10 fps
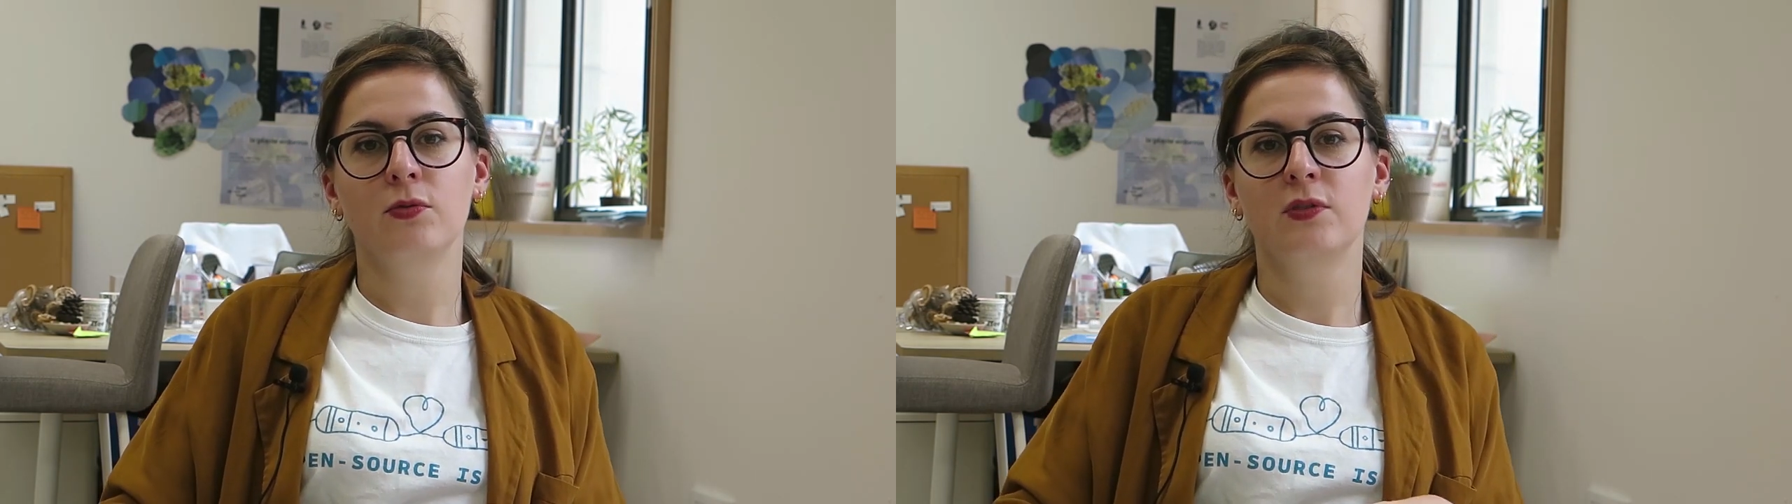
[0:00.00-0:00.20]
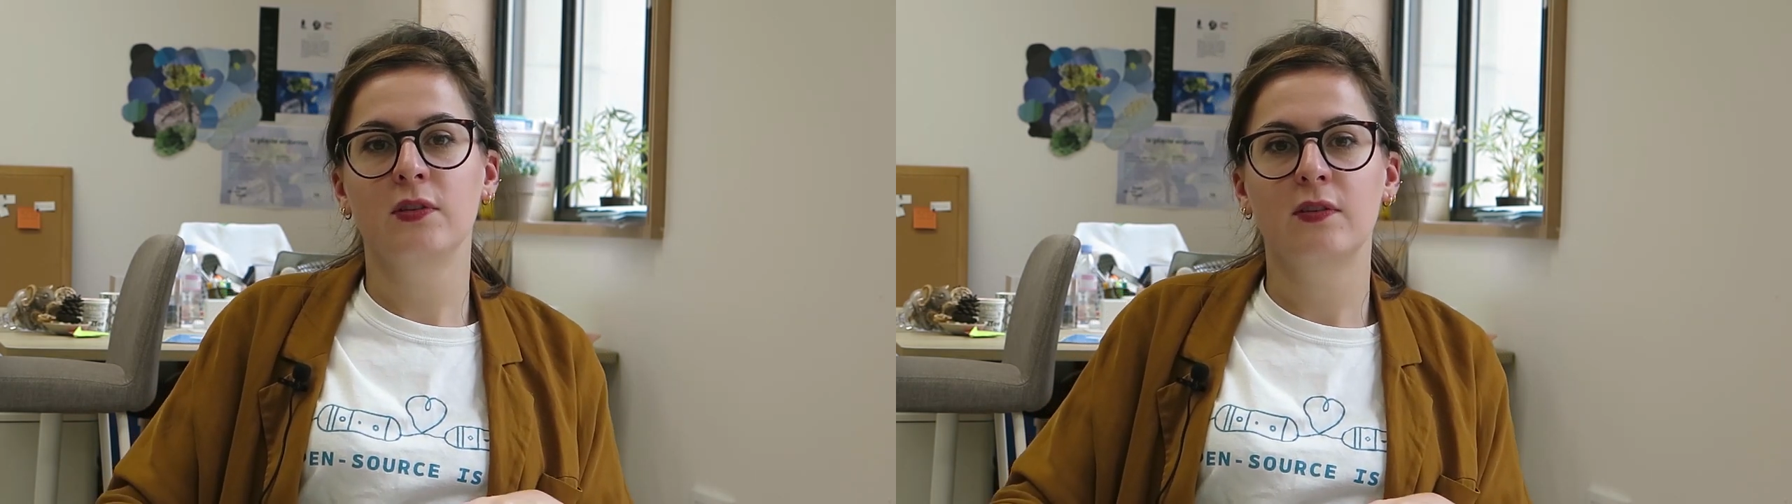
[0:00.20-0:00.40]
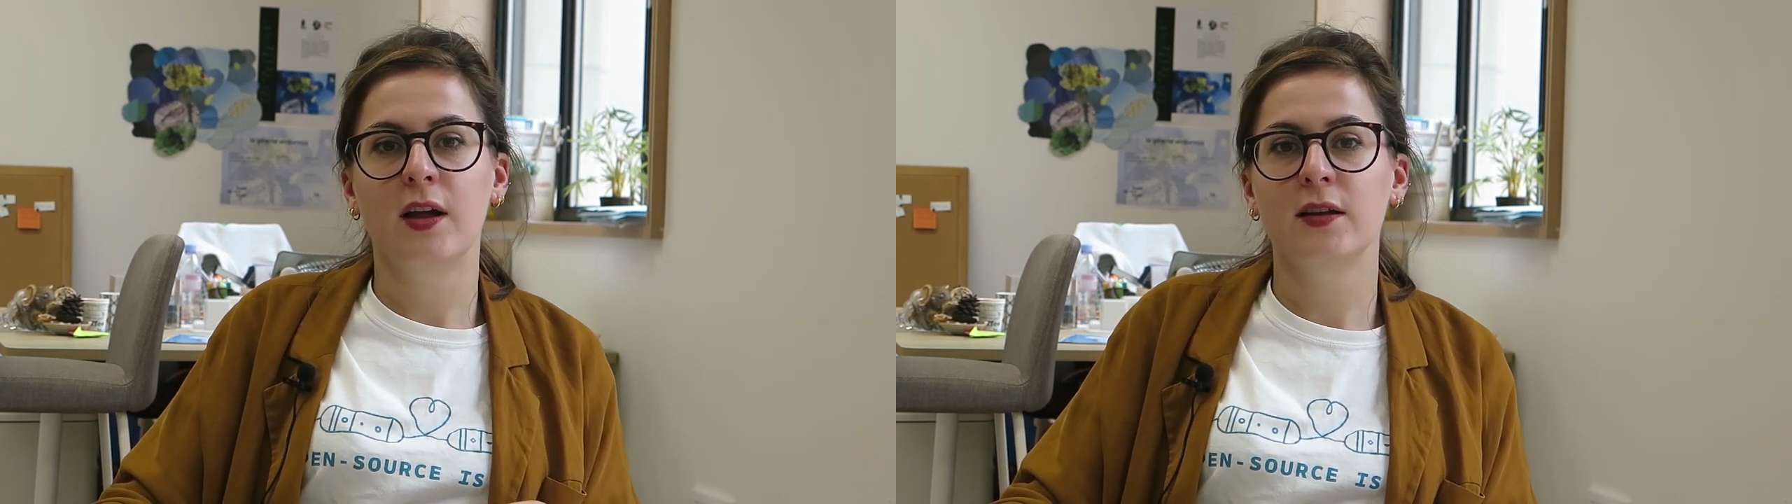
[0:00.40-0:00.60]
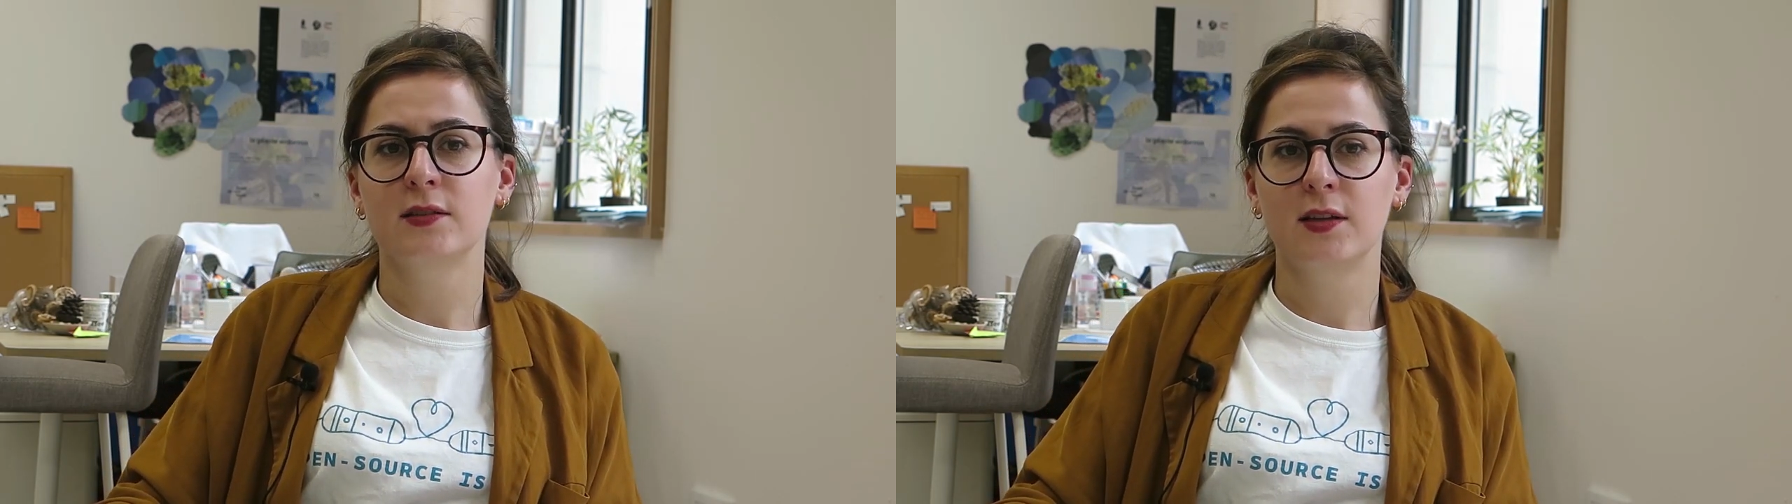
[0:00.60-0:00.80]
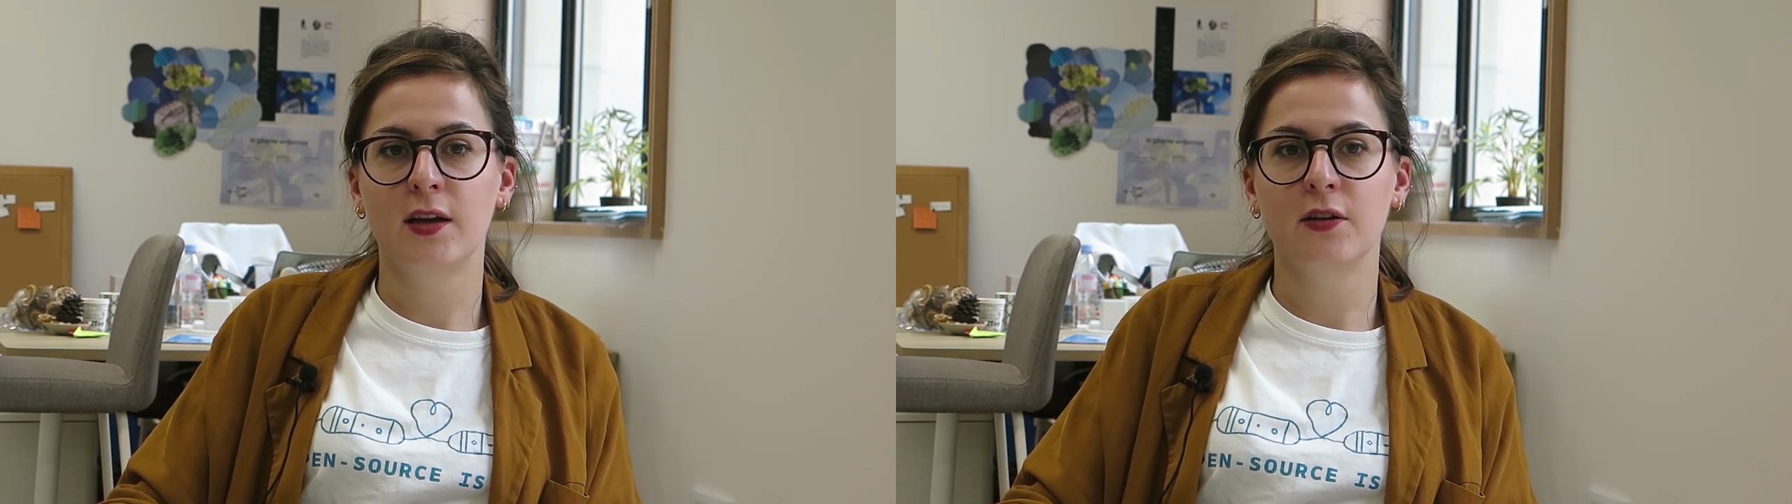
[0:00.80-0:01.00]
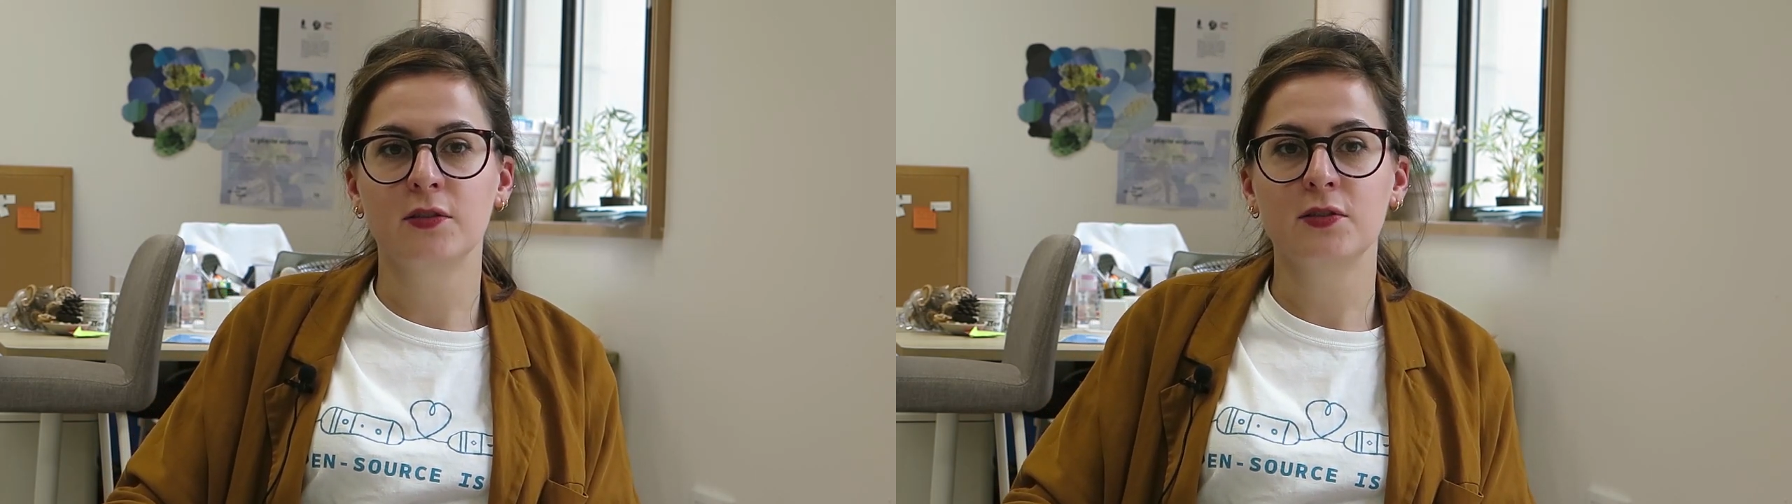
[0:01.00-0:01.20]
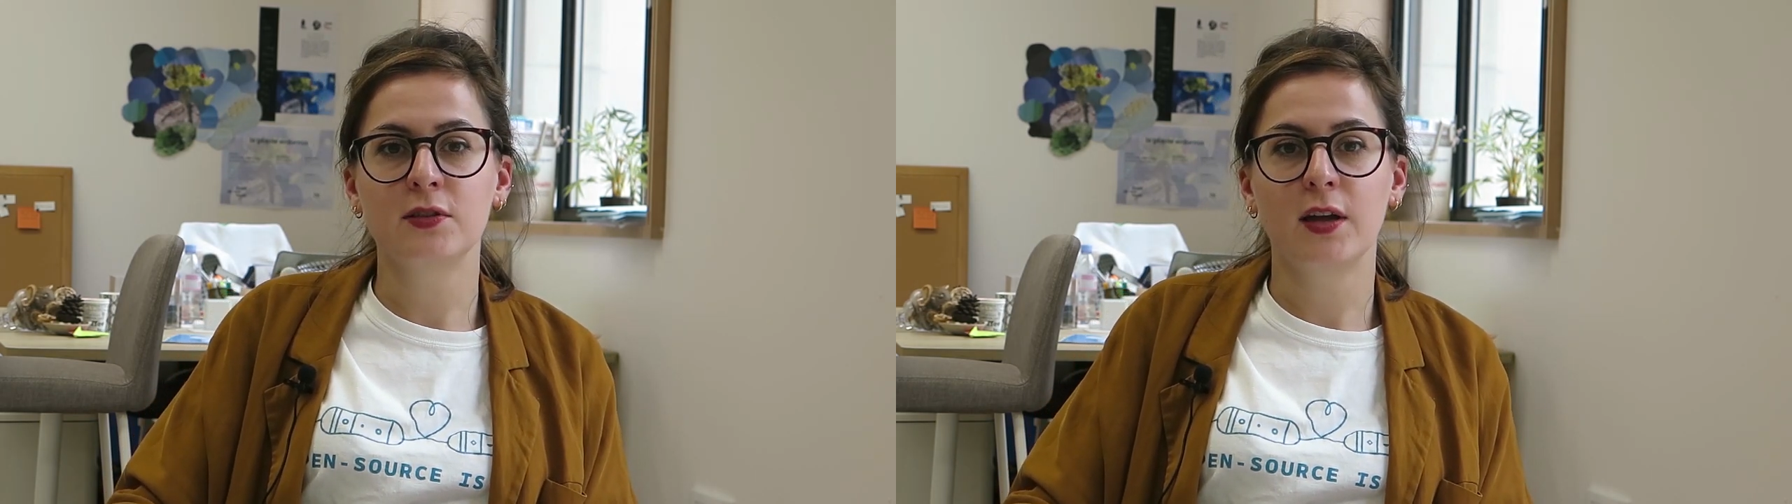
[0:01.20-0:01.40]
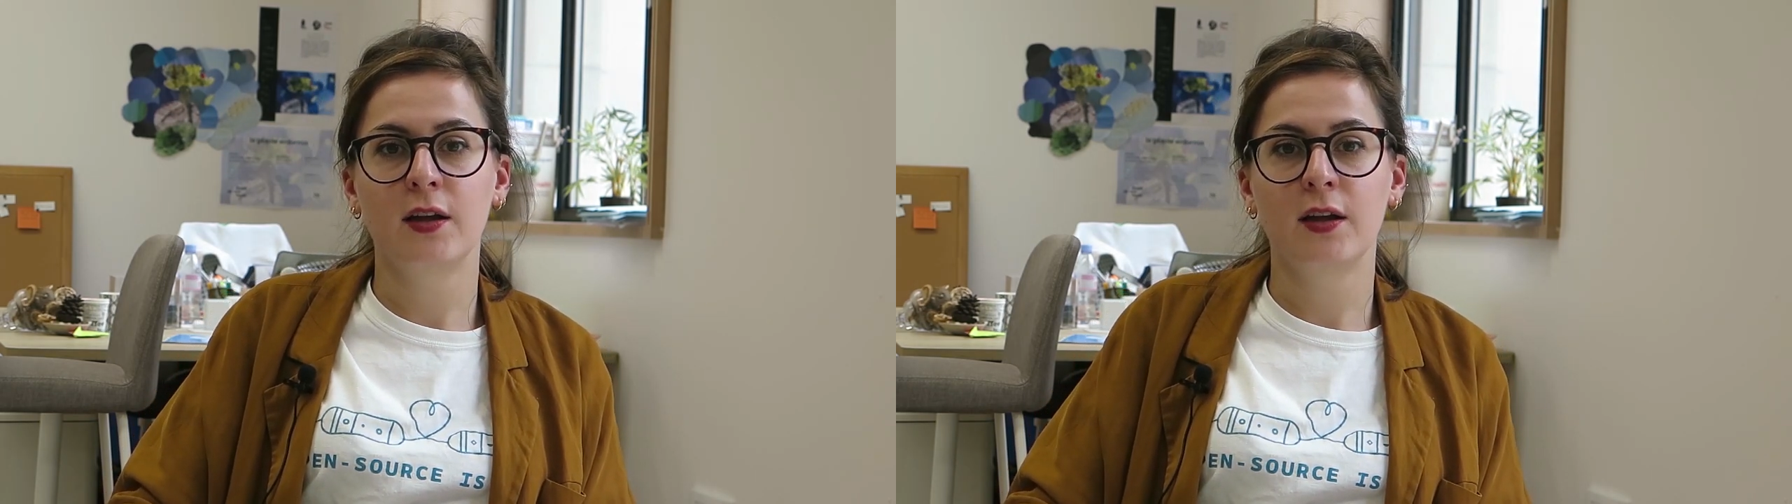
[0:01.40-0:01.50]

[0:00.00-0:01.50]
who dislike science